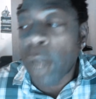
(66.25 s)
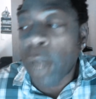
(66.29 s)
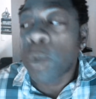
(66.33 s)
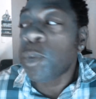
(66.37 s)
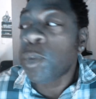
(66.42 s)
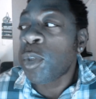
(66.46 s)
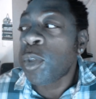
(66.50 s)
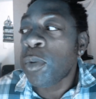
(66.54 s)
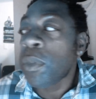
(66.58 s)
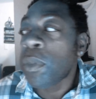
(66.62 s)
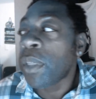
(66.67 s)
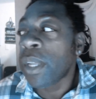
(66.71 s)

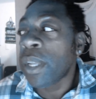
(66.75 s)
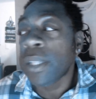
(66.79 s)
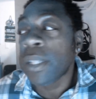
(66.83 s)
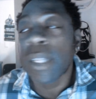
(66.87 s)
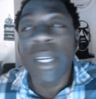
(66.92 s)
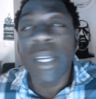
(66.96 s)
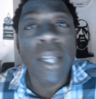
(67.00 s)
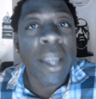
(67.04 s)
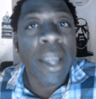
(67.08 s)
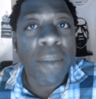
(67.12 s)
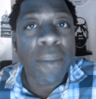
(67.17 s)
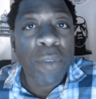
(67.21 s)
don't you think
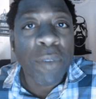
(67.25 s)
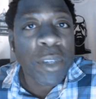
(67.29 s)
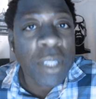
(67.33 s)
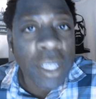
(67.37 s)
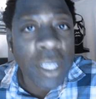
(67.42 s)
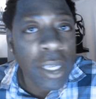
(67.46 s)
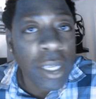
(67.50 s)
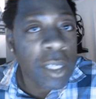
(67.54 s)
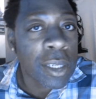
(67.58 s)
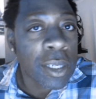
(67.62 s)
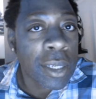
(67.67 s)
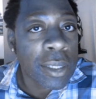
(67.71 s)
they ever
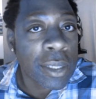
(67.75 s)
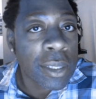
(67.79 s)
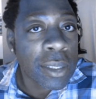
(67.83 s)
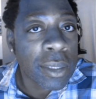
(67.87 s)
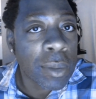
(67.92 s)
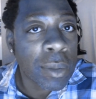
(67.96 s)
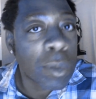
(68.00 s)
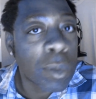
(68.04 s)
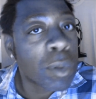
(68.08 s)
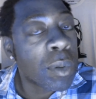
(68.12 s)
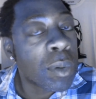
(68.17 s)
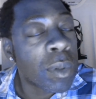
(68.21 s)
teach us to
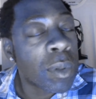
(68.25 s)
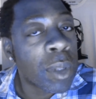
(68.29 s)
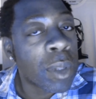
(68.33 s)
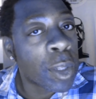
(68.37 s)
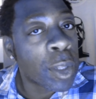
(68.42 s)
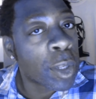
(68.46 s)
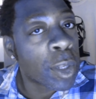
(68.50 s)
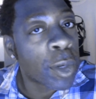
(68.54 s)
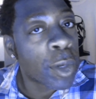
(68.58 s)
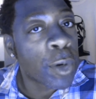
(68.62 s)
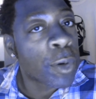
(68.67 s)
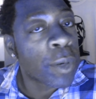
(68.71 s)

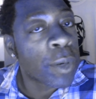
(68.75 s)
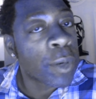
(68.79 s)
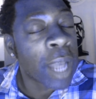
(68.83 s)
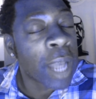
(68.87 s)
learn?